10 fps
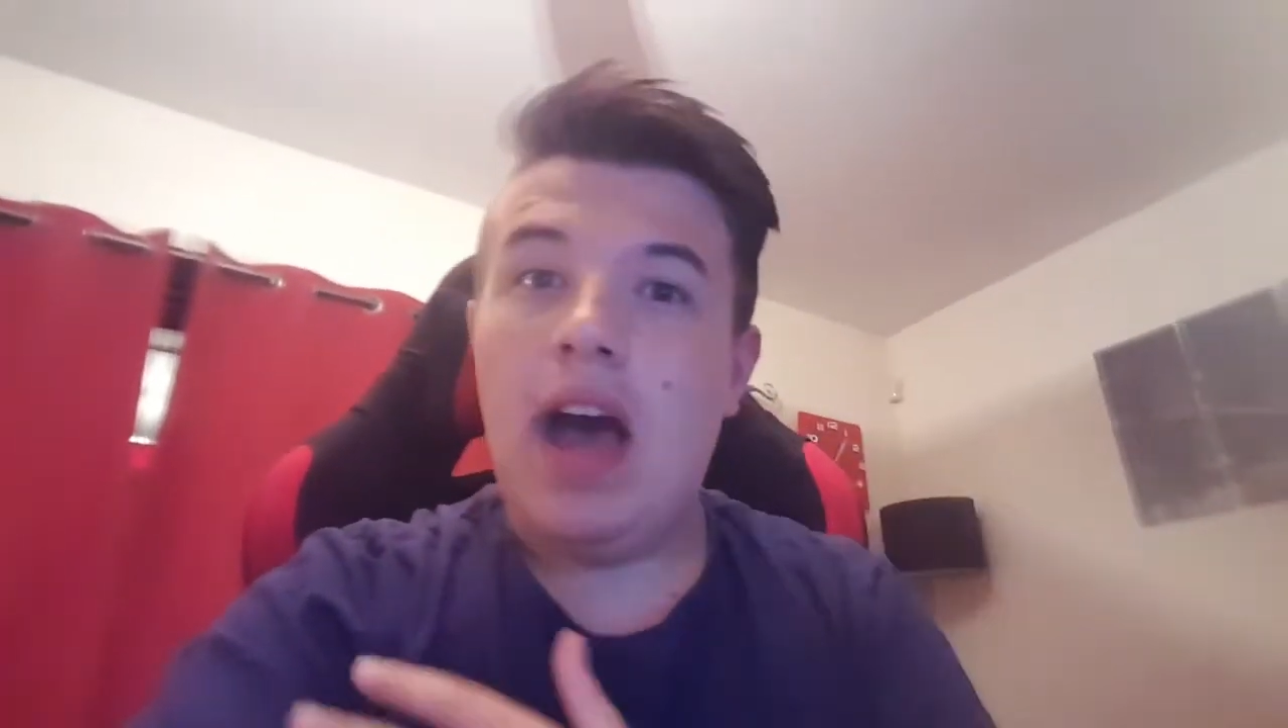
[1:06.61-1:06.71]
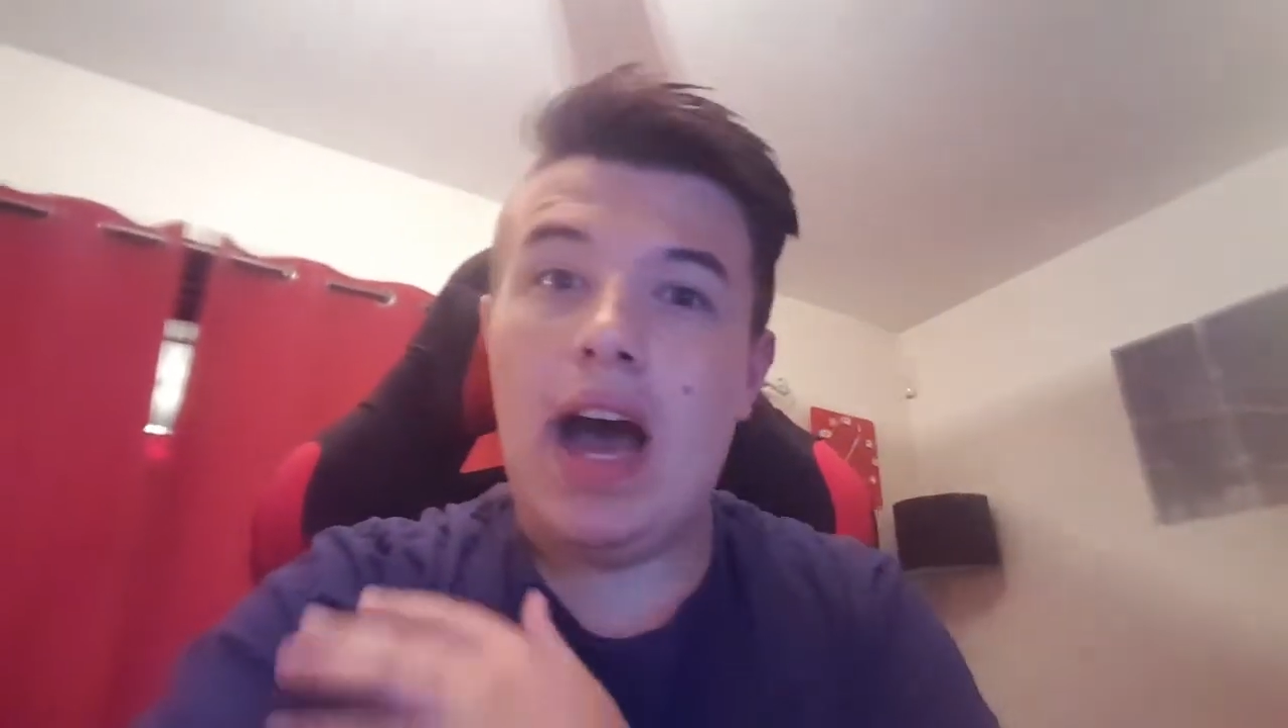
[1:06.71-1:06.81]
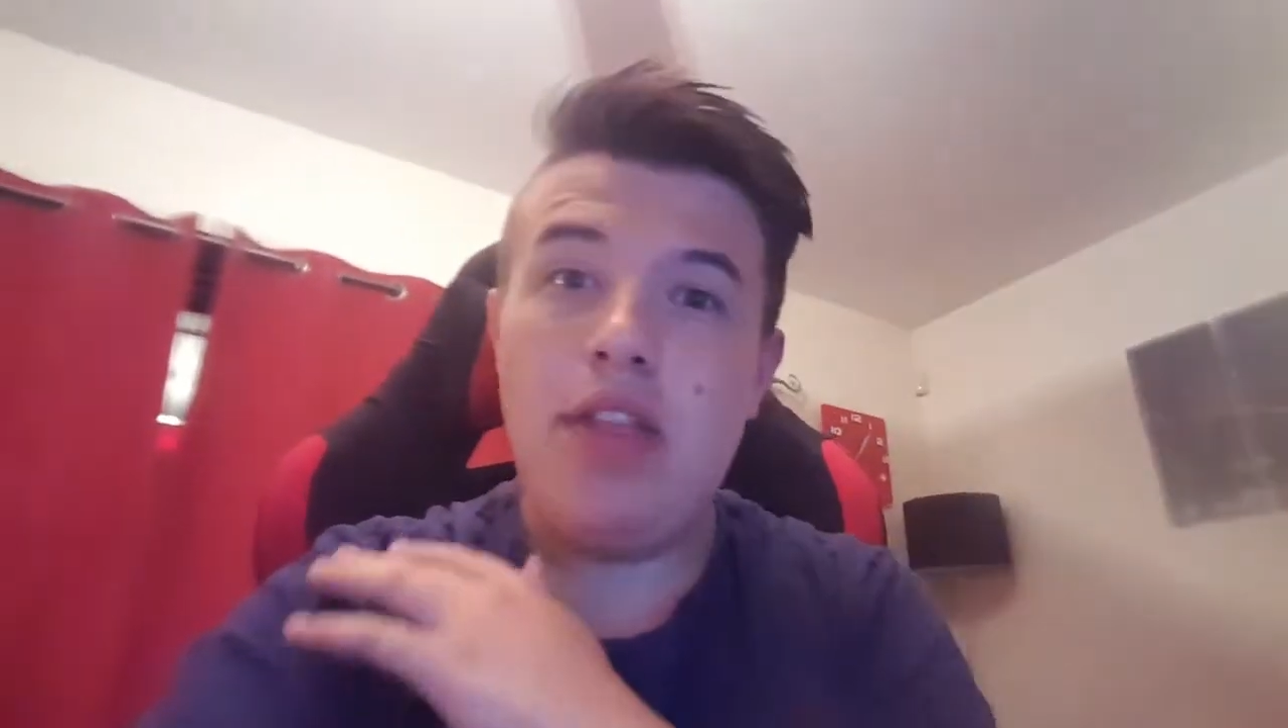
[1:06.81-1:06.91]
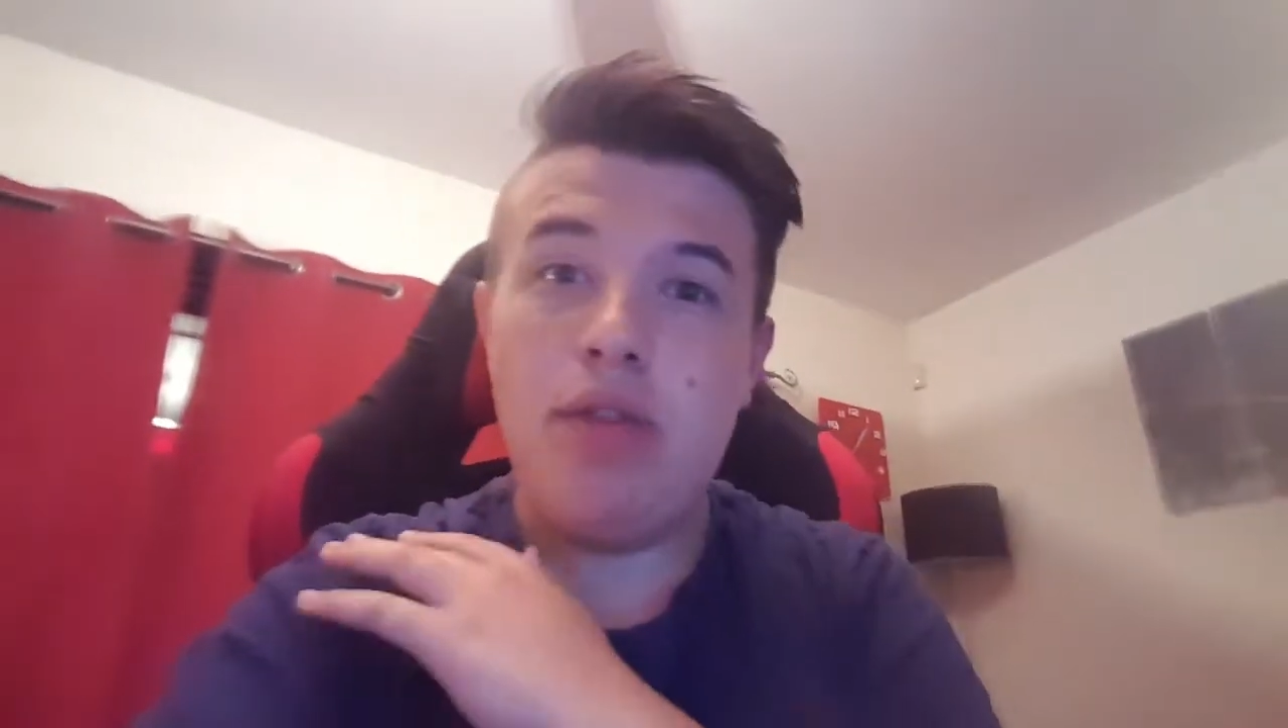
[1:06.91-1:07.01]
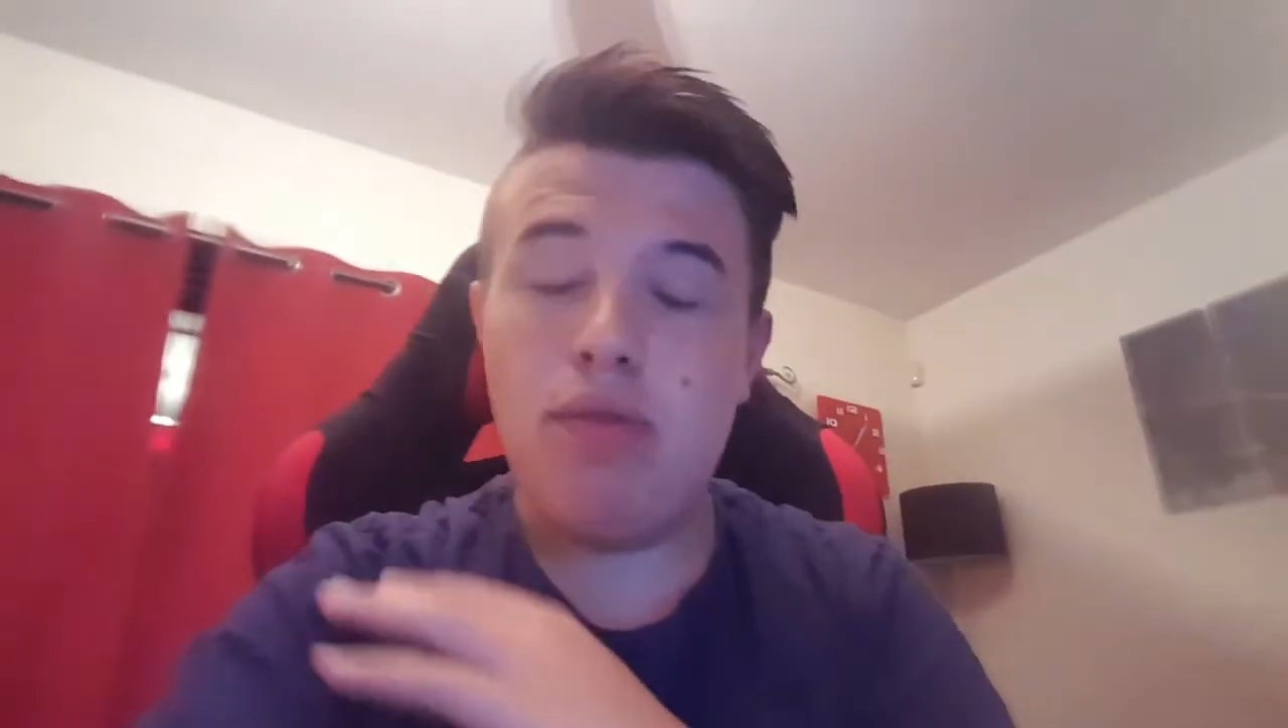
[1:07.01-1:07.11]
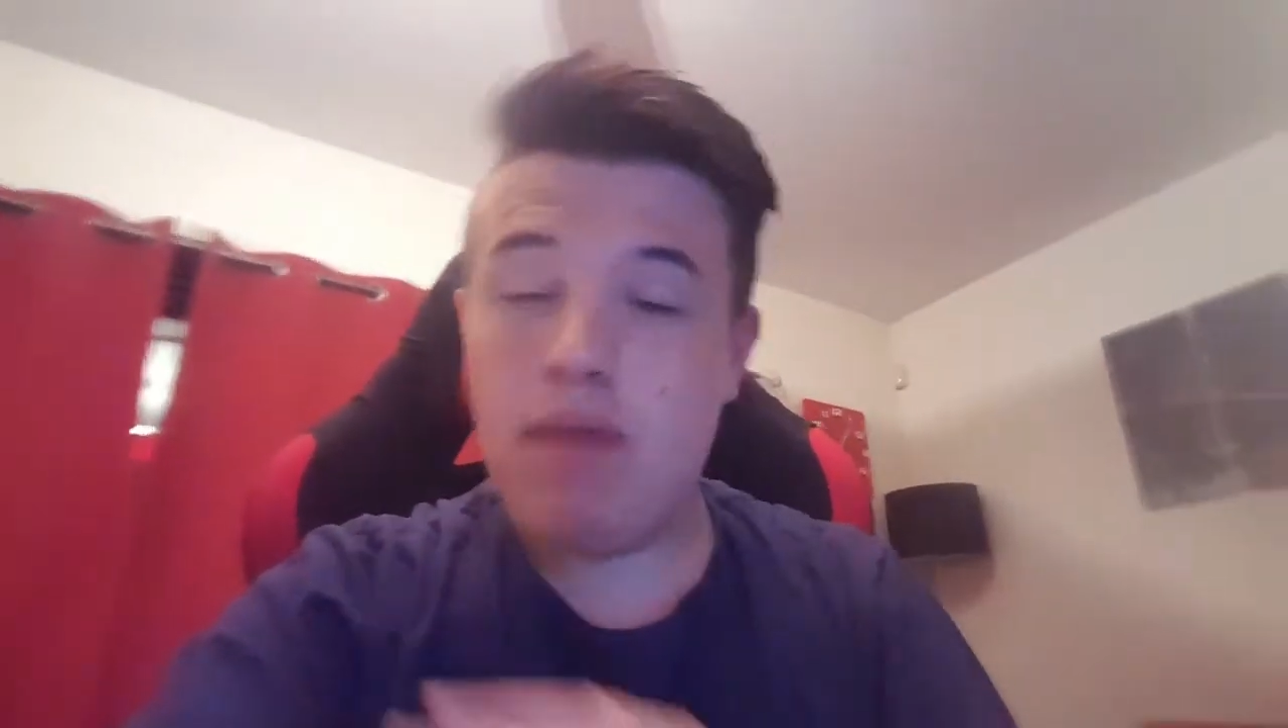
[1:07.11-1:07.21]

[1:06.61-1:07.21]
and the